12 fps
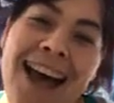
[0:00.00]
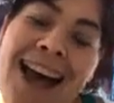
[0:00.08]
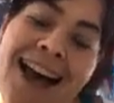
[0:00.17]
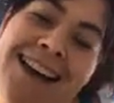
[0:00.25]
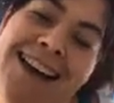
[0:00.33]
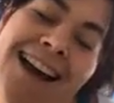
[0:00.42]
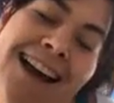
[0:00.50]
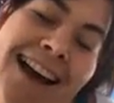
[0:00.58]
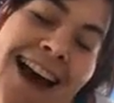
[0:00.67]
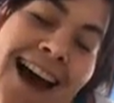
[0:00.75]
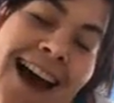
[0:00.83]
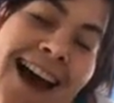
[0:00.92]
I gotta
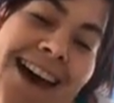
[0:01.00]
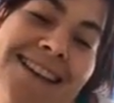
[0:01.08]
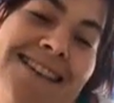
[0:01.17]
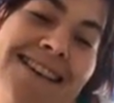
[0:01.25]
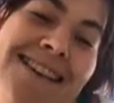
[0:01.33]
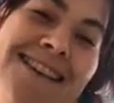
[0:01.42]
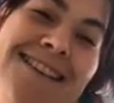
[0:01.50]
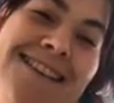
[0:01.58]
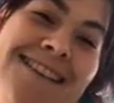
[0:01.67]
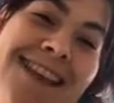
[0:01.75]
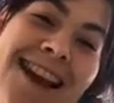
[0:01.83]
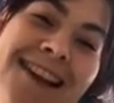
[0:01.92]
ask because
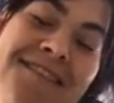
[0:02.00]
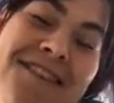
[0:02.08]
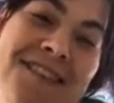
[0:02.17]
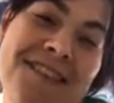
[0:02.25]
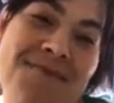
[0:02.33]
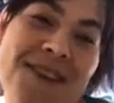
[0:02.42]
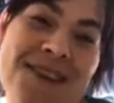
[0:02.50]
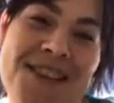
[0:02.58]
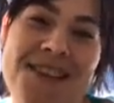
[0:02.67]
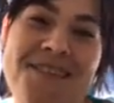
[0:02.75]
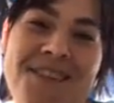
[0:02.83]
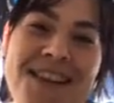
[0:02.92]
I don't want you being
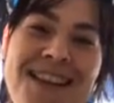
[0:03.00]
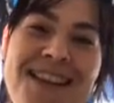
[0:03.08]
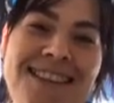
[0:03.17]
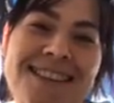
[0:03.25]
lonely.